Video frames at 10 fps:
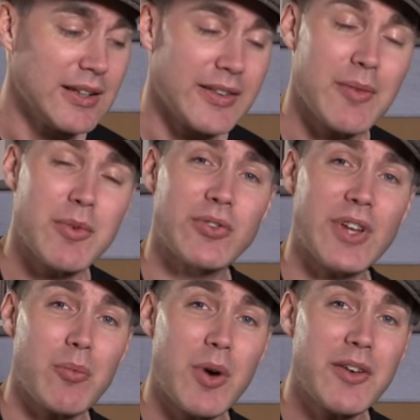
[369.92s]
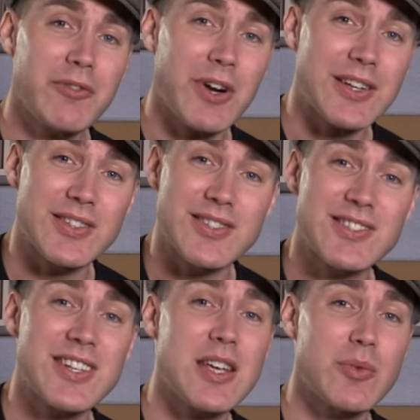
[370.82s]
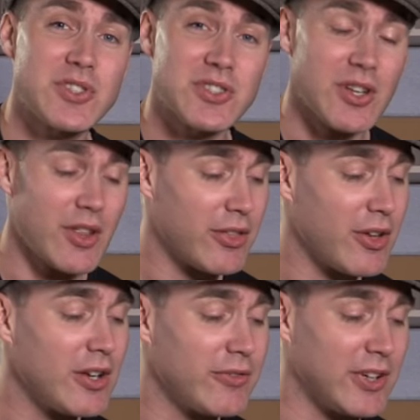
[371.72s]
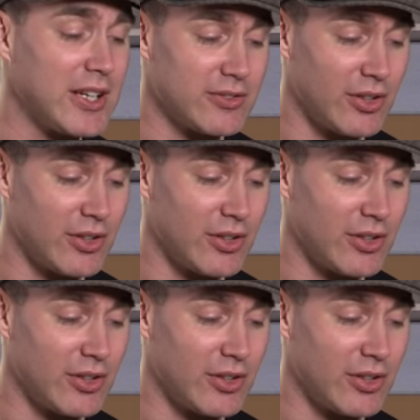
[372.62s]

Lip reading: That moves up one fret to C, which is at the third fret.